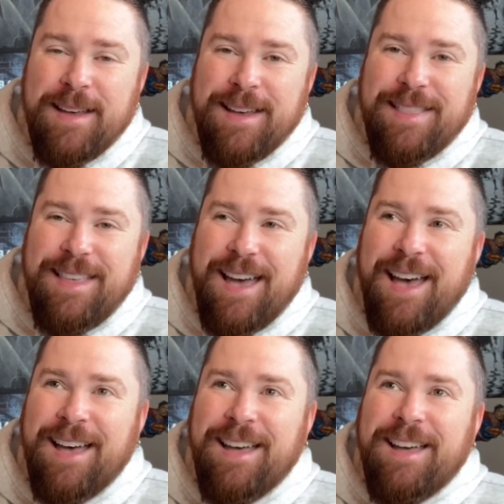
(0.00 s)

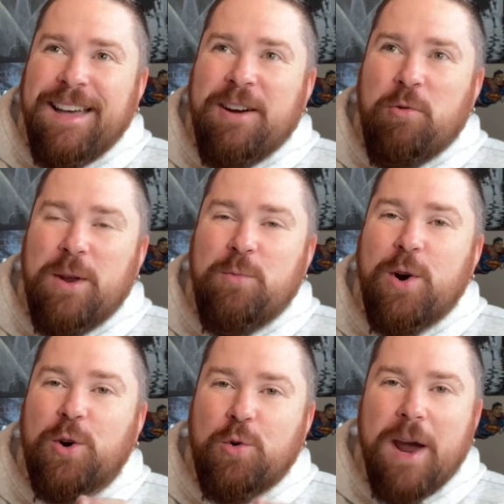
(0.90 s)
that when we're
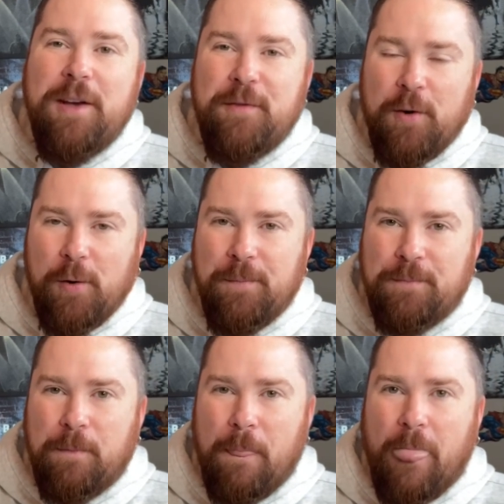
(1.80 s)
grateful,
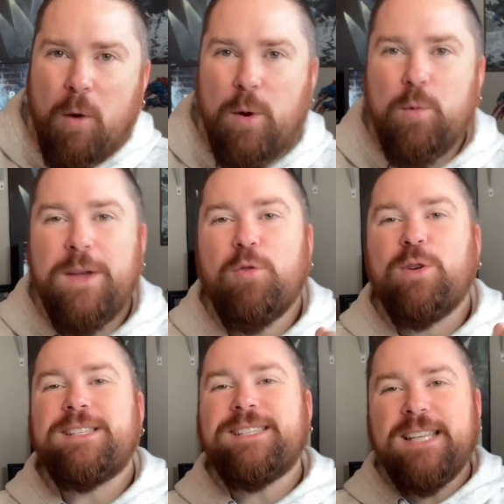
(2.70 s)
when we've
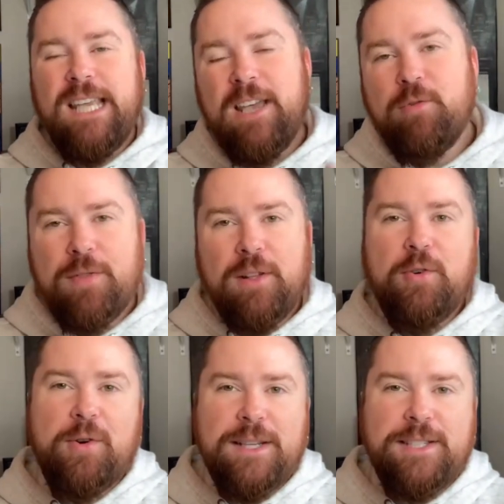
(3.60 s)
received what the
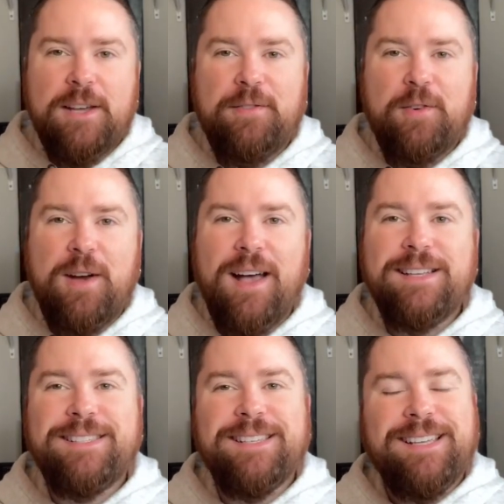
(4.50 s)
Lord has done for
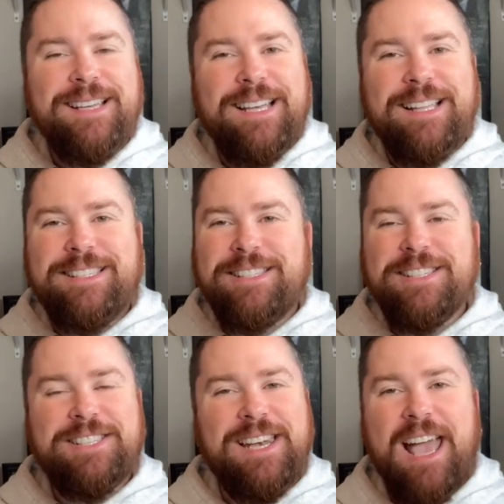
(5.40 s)
us, it's
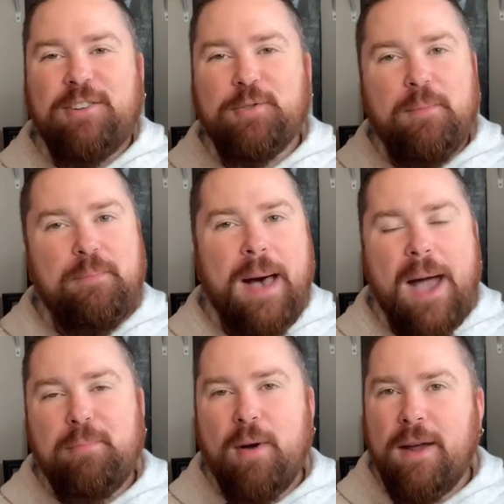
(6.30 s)
just a natural
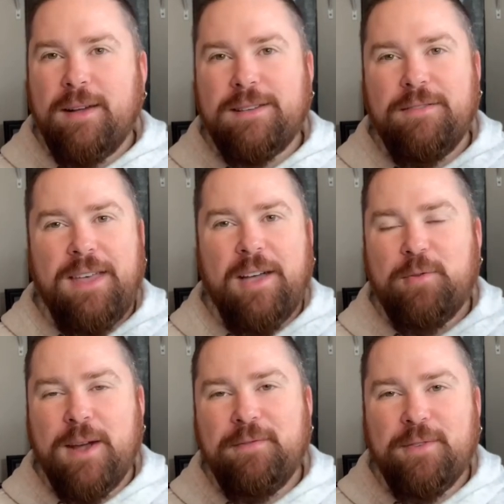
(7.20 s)
byproduct of that
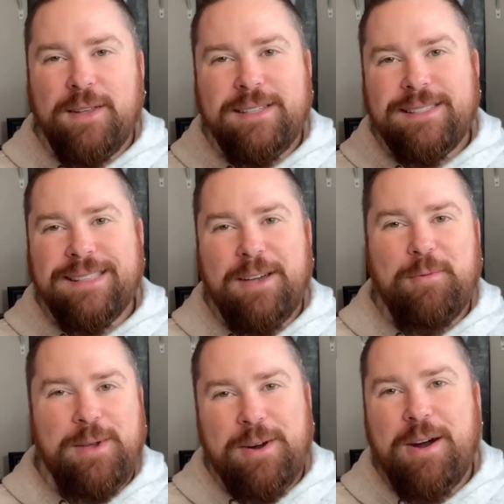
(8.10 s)
gratefulness that
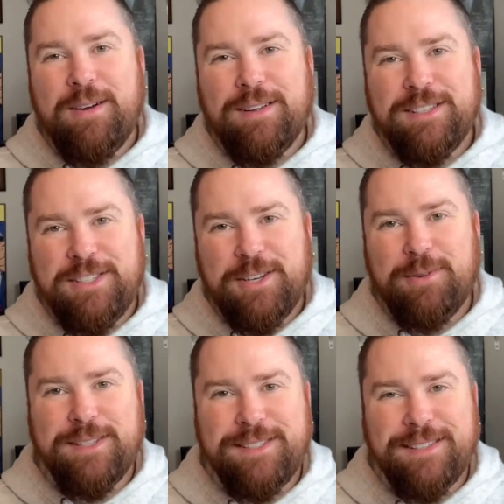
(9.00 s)
we are
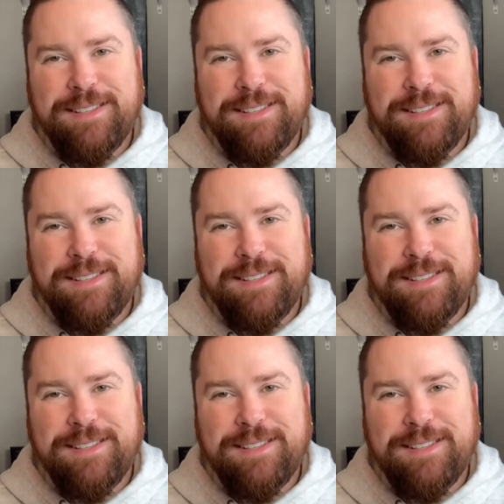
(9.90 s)
generous.